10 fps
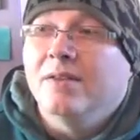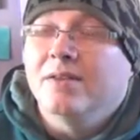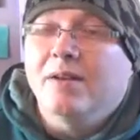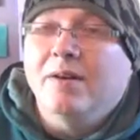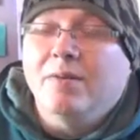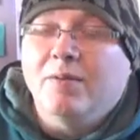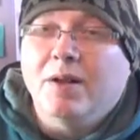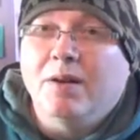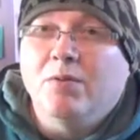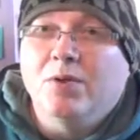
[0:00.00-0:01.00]
so
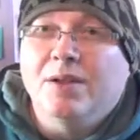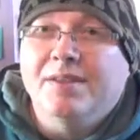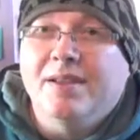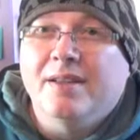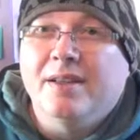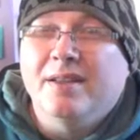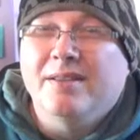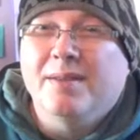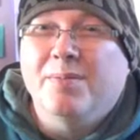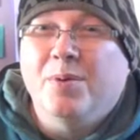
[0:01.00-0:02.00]
I, would like to get that at
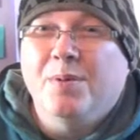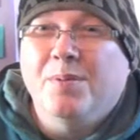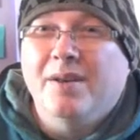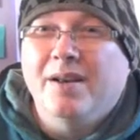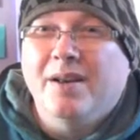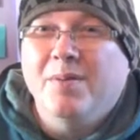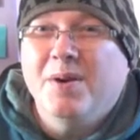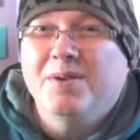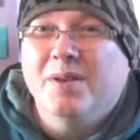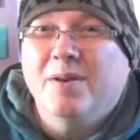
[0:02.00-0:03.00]
some point, but it
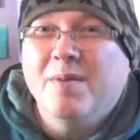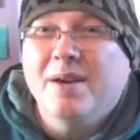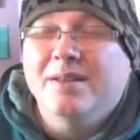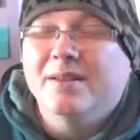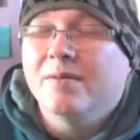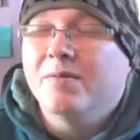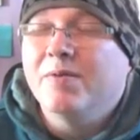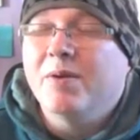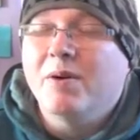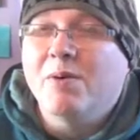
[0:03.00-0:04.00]
commands a lot of money, so
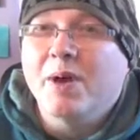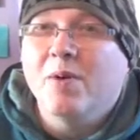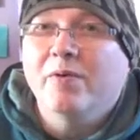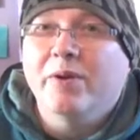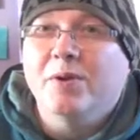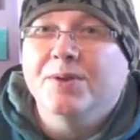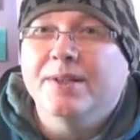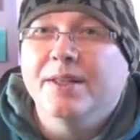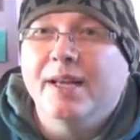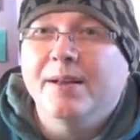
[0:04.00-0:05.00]
whether or not I'll get all the
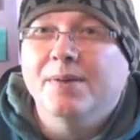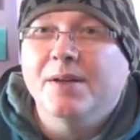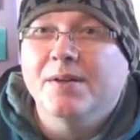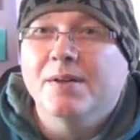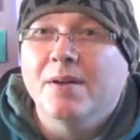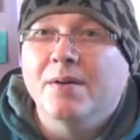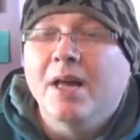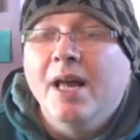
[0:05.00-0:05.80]
Godzilla games, I don't know.